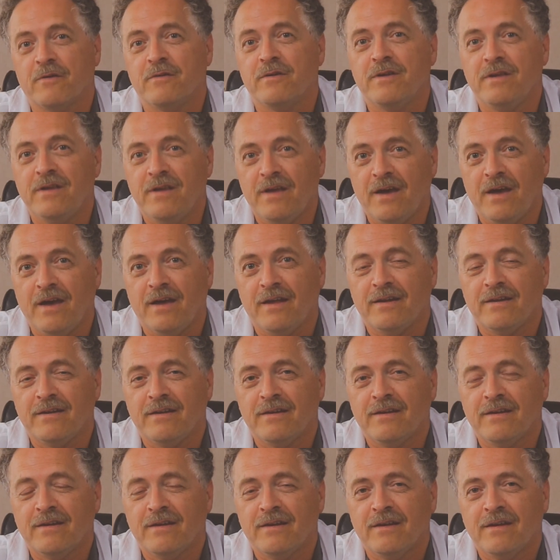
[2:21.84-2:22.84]
yet,
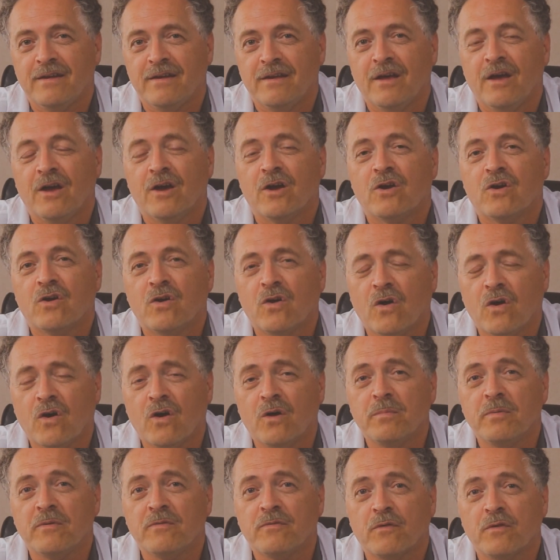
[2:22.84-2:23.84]

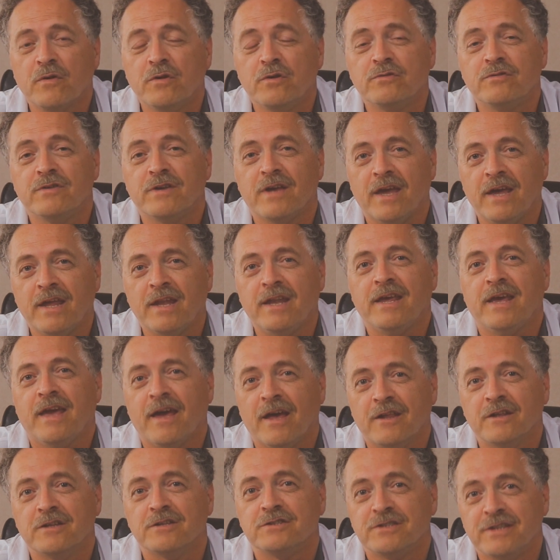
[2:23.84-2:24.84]
call before using any
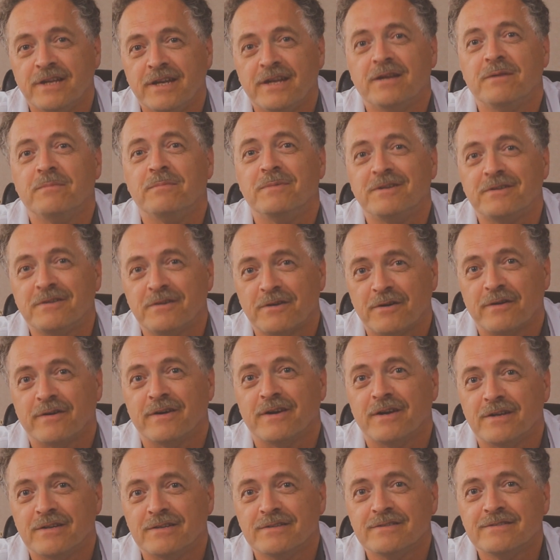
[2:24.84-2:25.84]
halogenated
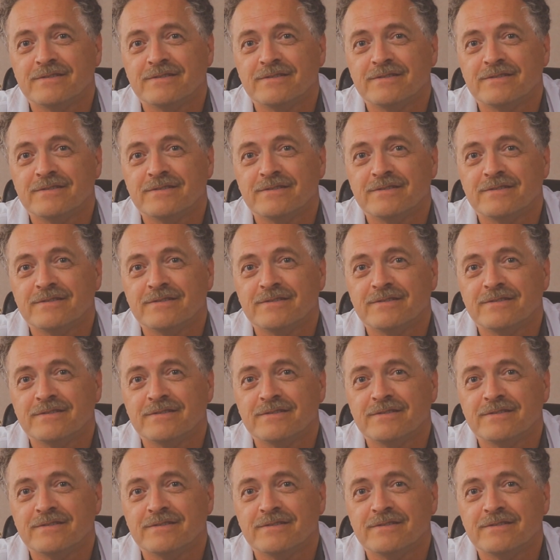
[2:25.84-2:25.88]
material.